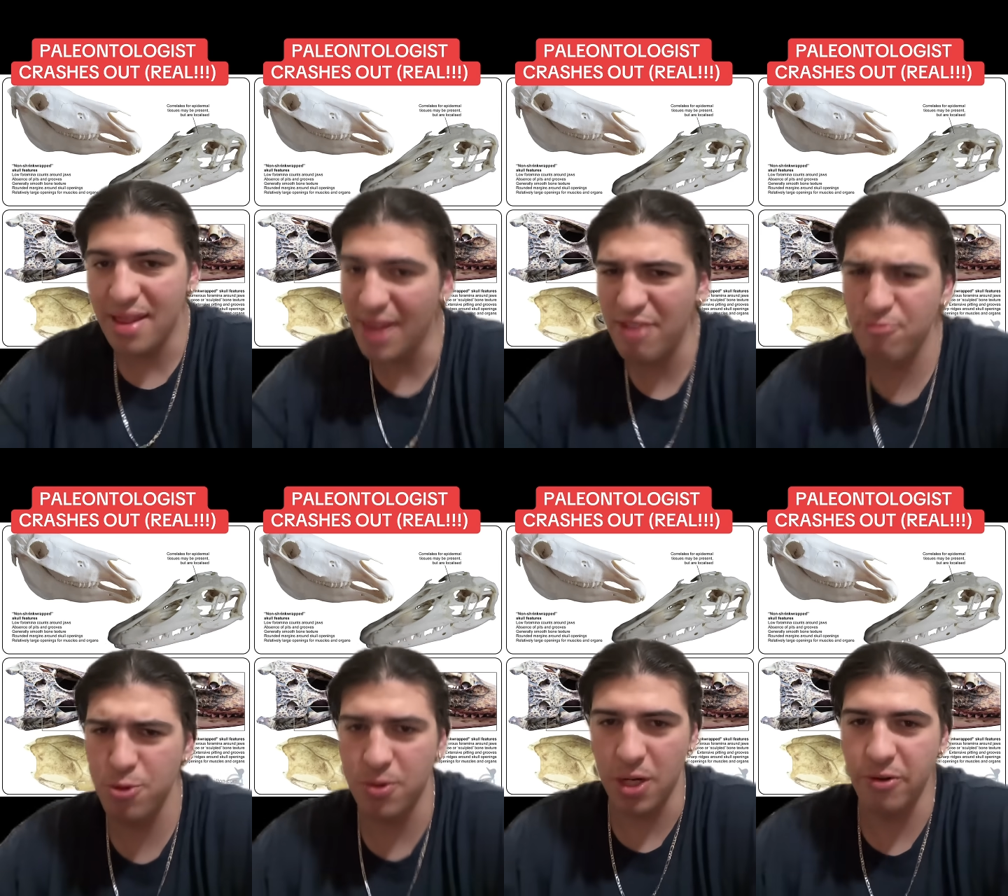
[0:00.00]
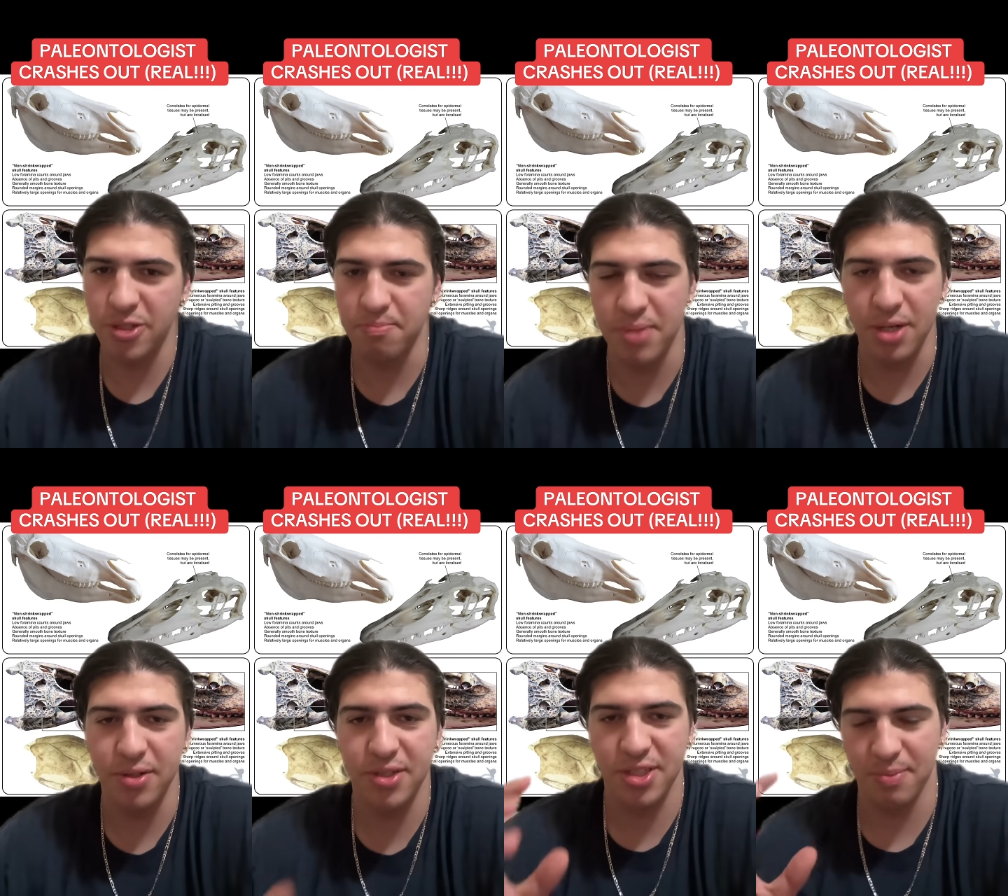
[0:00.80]
That rugose
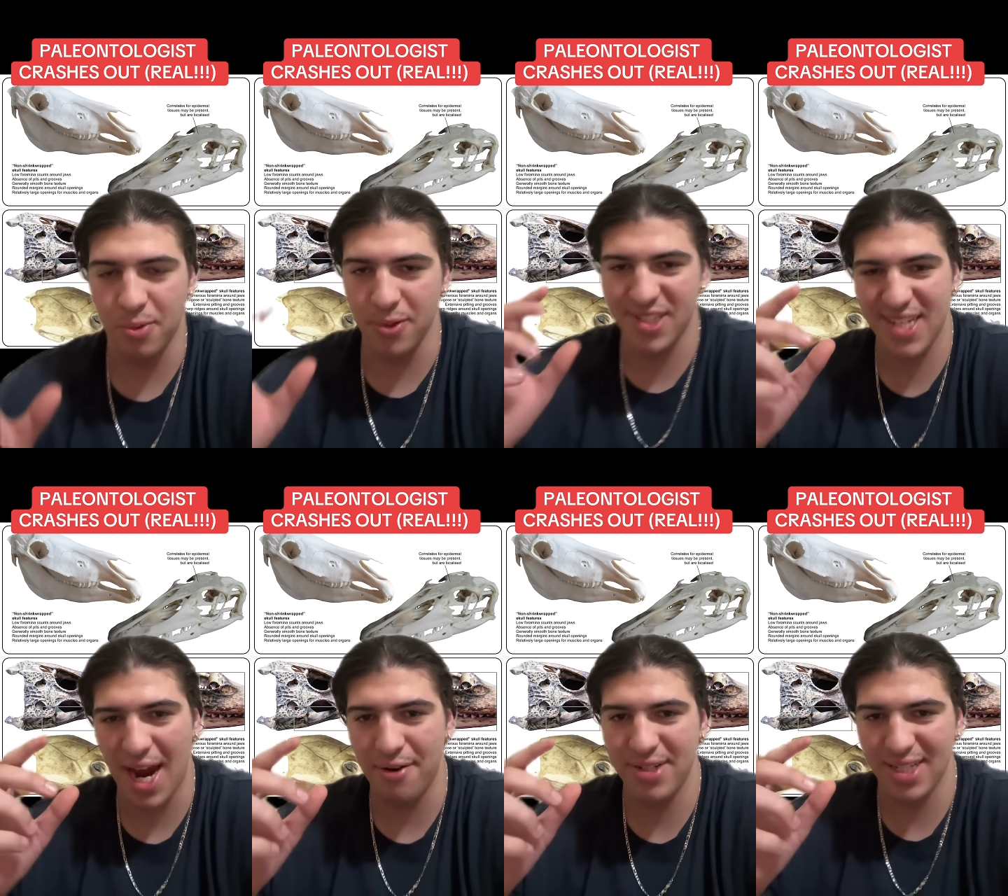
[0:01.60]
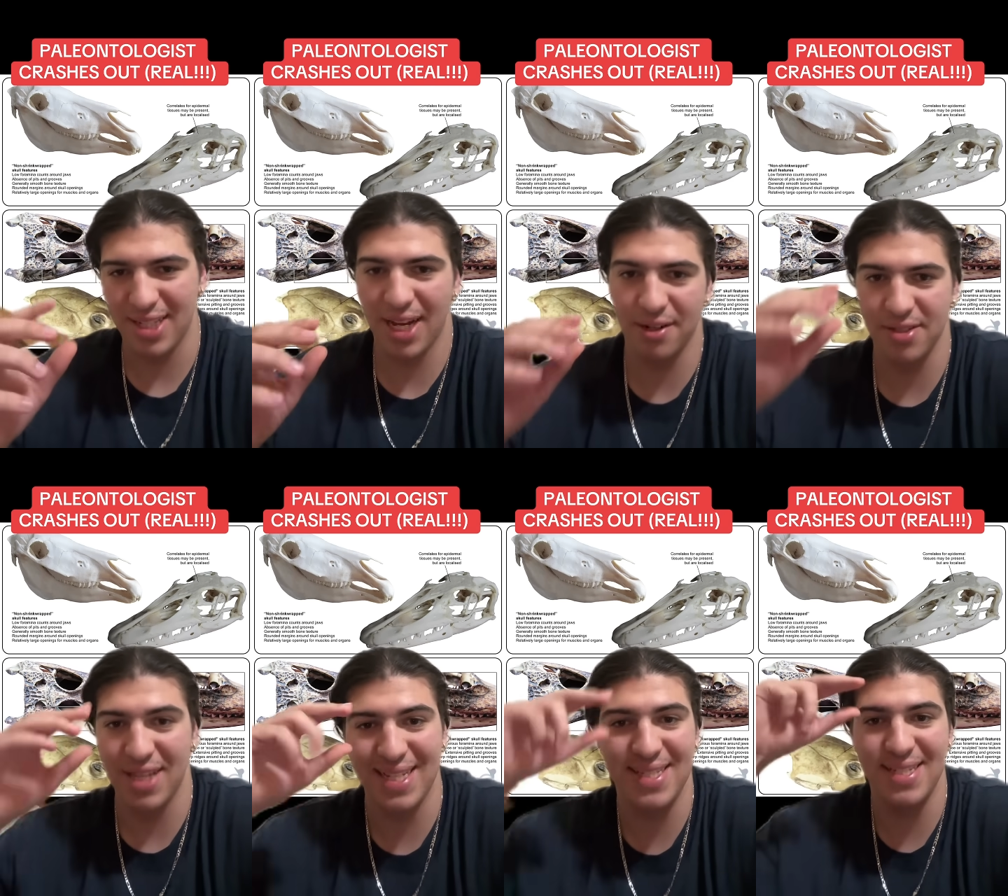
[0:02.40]
bone supports keratin layers
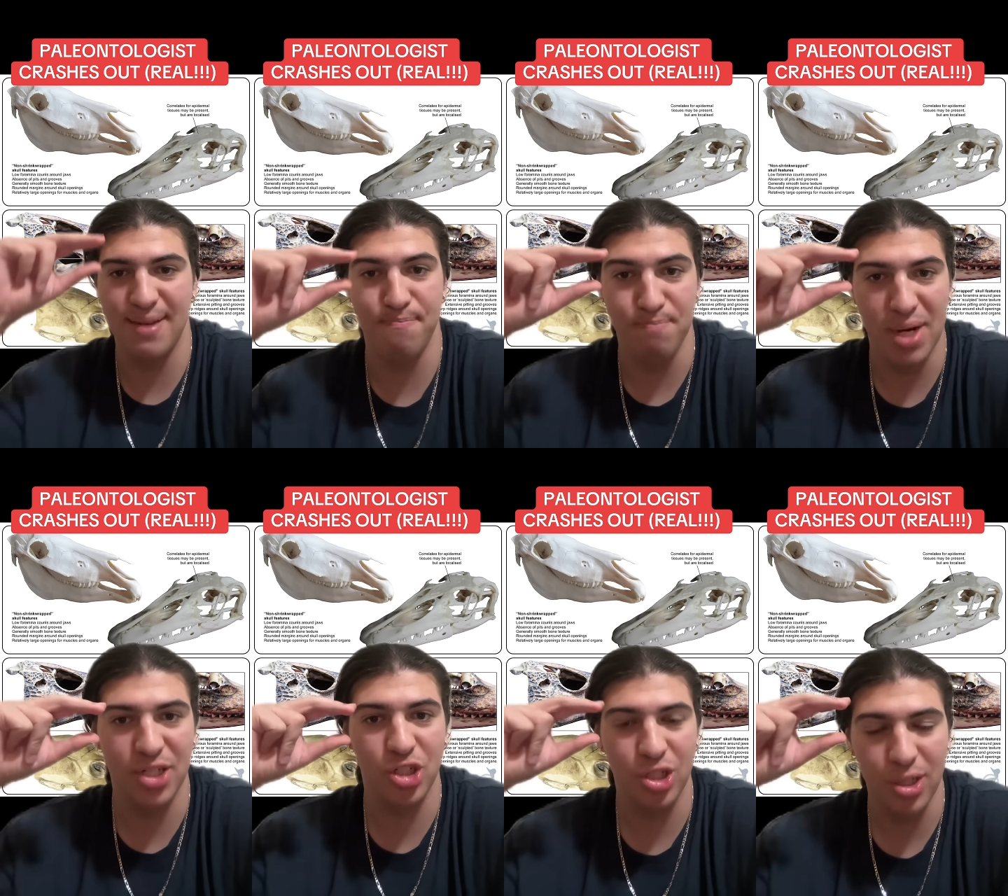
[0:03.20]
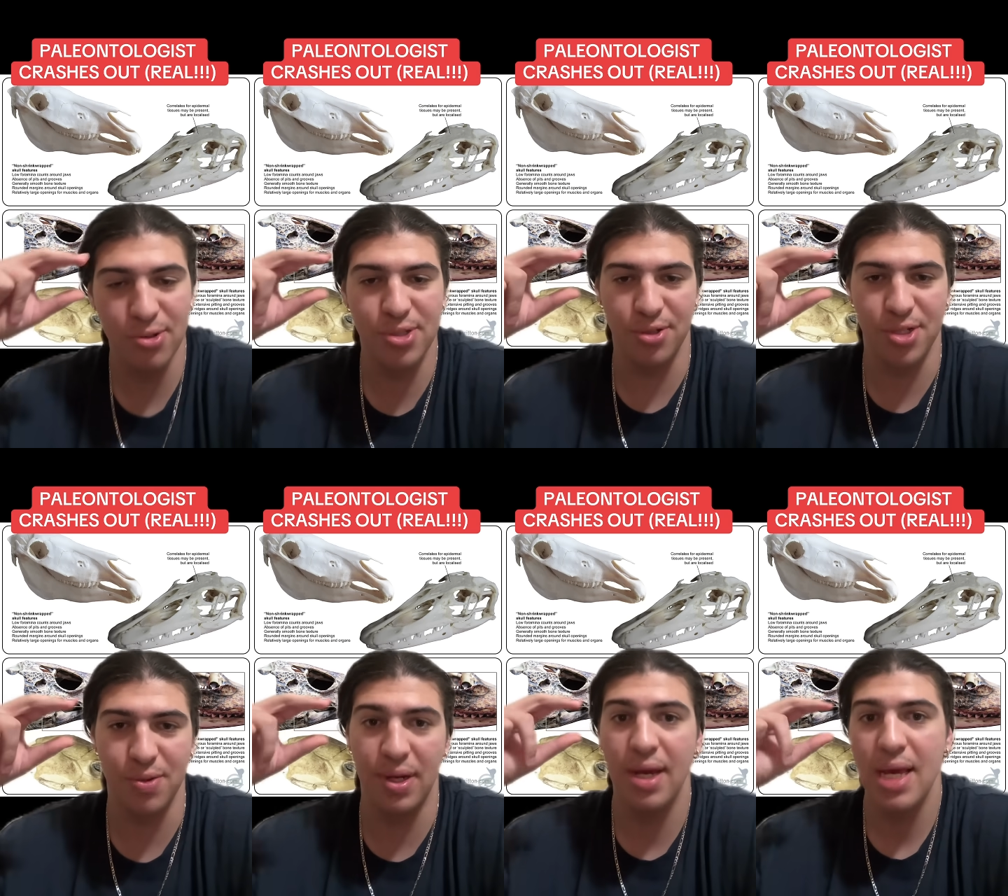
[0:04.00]
that sit much closer
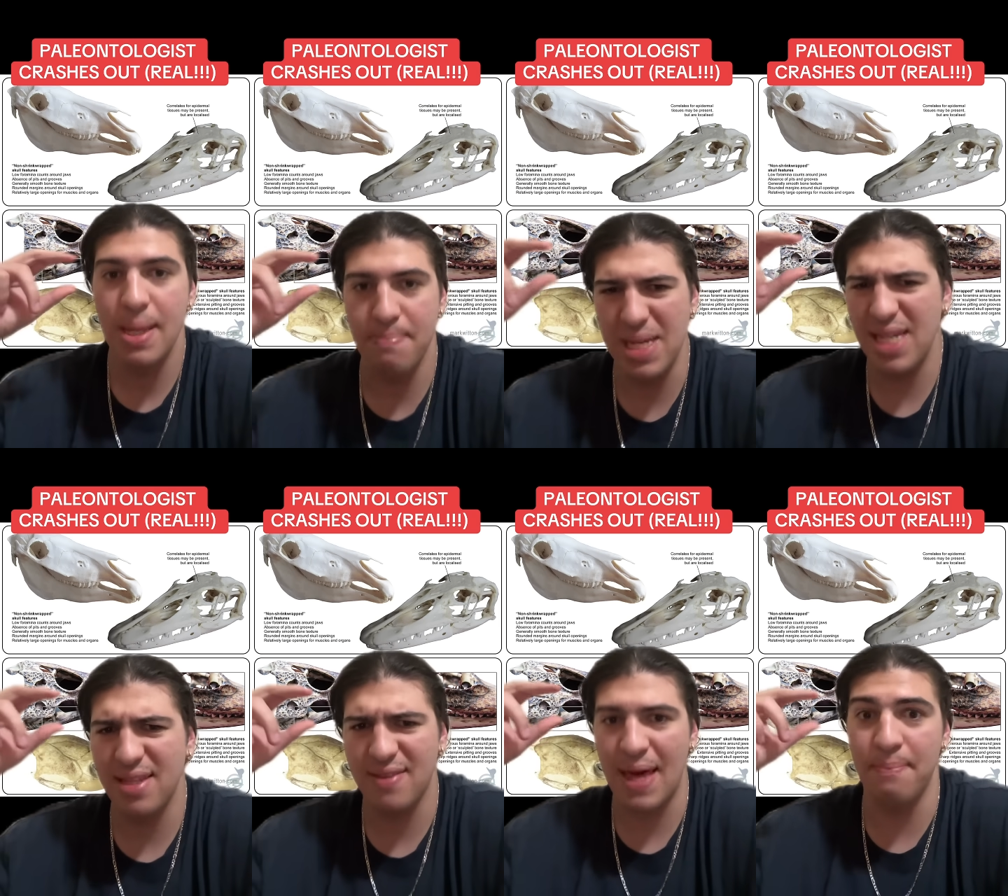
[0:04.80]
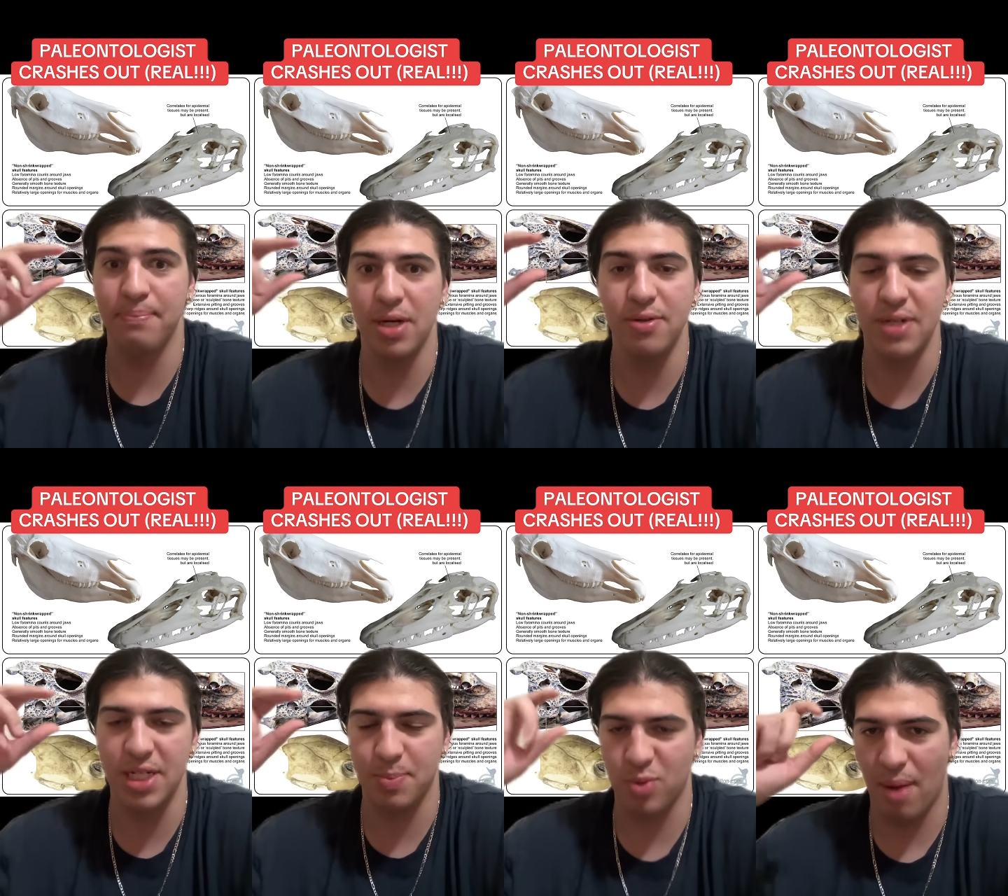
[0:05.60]
to it, meaning that that bone
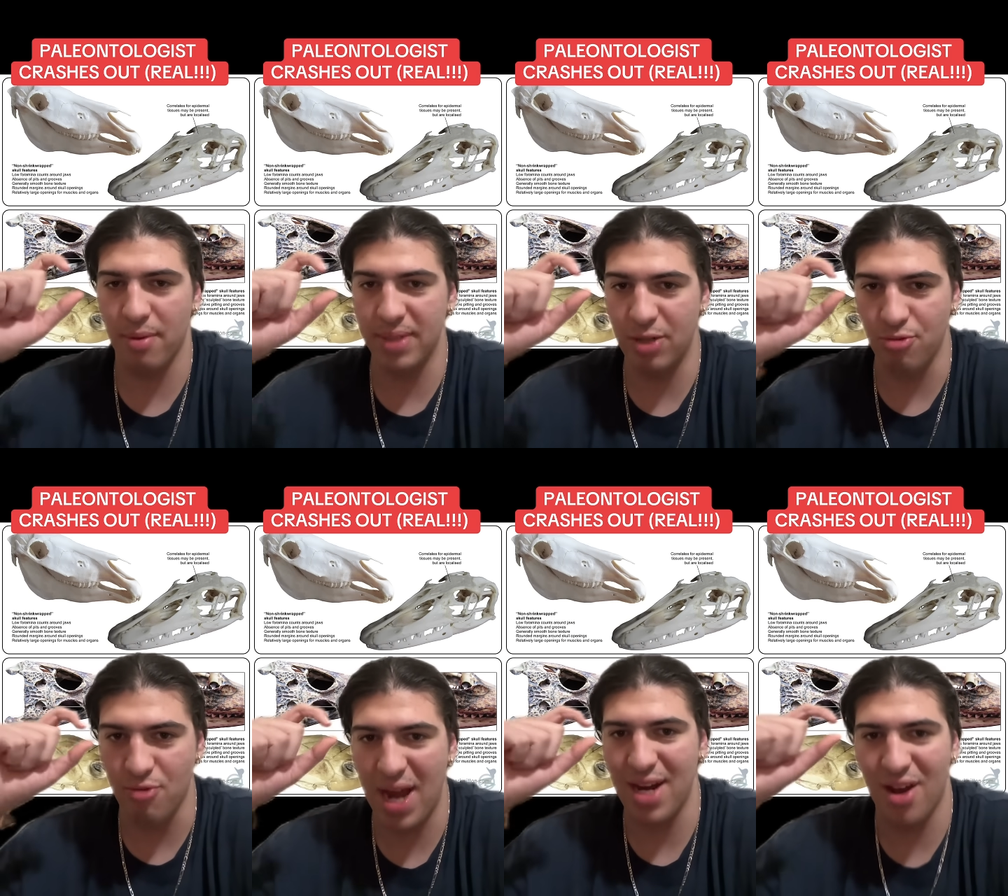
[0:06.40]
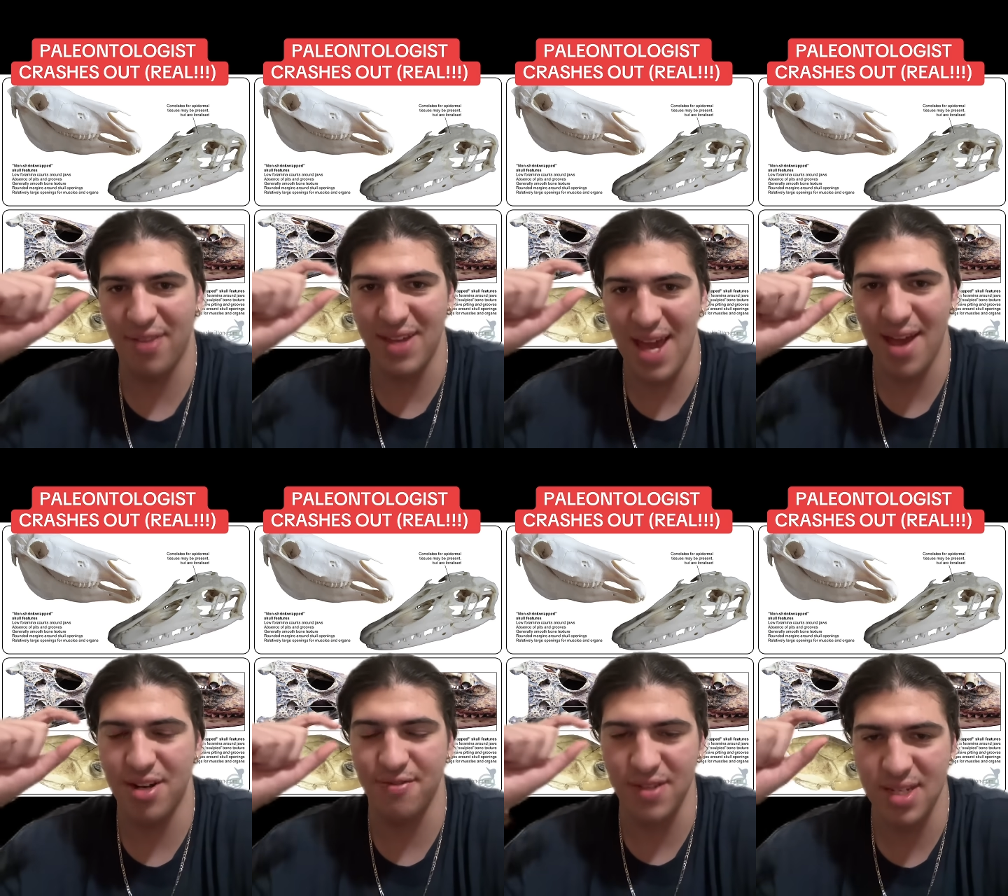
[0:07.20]
is probably right on the
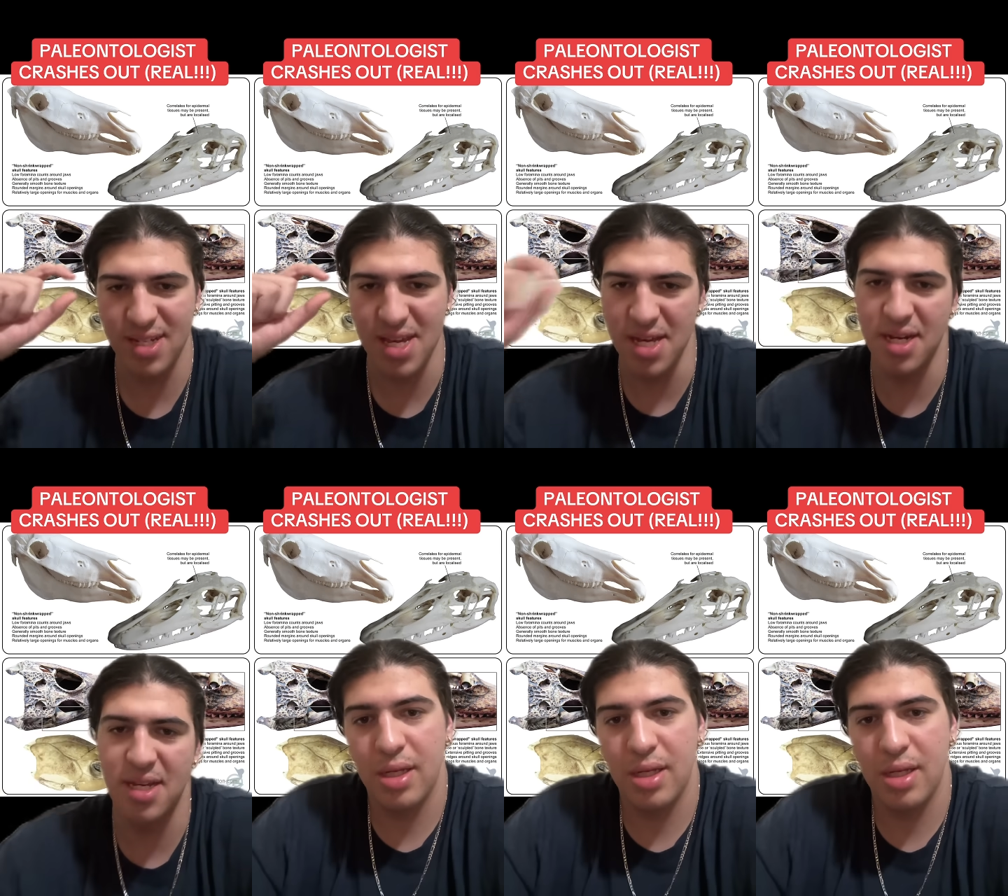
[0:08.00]
edge of the skin.